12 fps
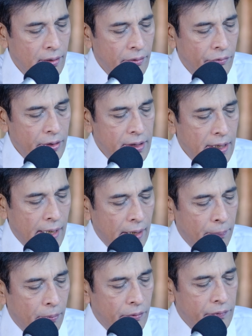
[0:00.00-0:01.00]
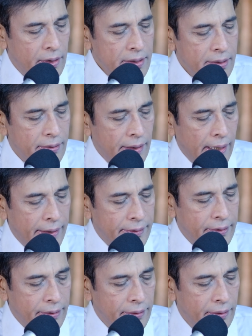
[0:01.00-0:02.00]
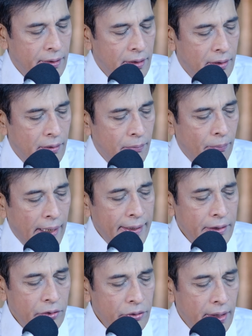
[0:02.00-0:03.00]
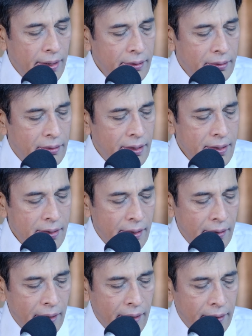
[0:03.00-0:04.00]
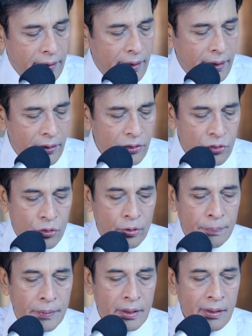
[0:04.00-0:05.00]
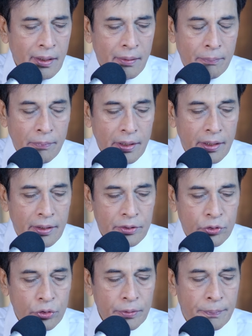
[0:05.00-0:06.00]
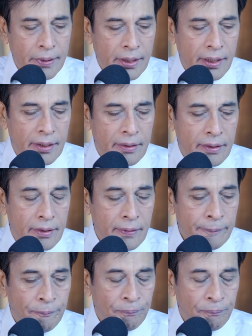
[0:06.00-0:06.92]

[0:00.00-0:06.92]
with the help of this lighter. Mind you that this indirect laryngoscopy mirror should be heated